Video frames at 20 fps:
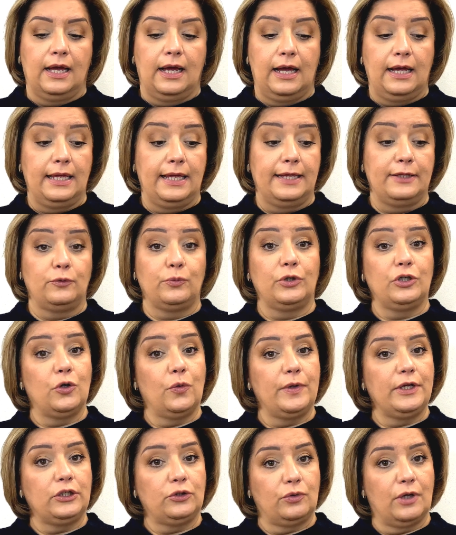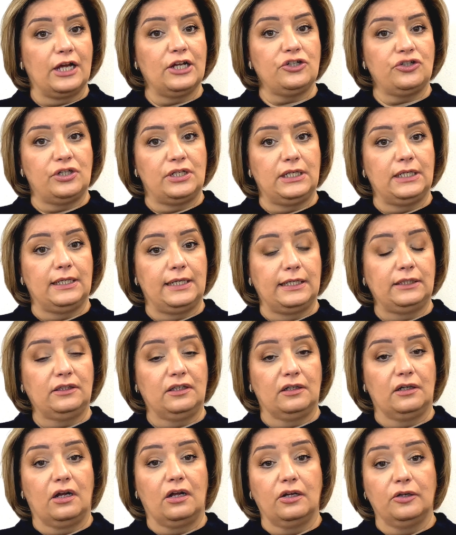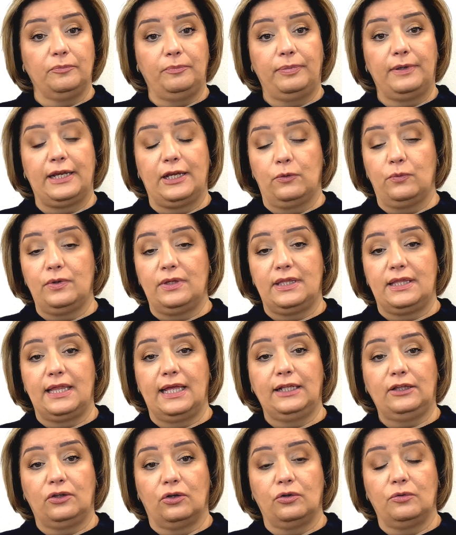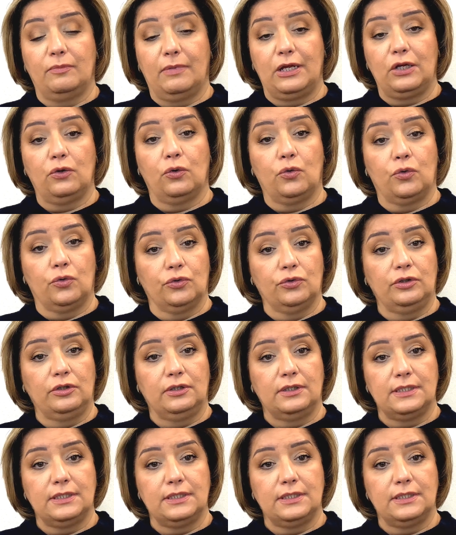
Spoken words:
And we're going to actually later on play with that on my own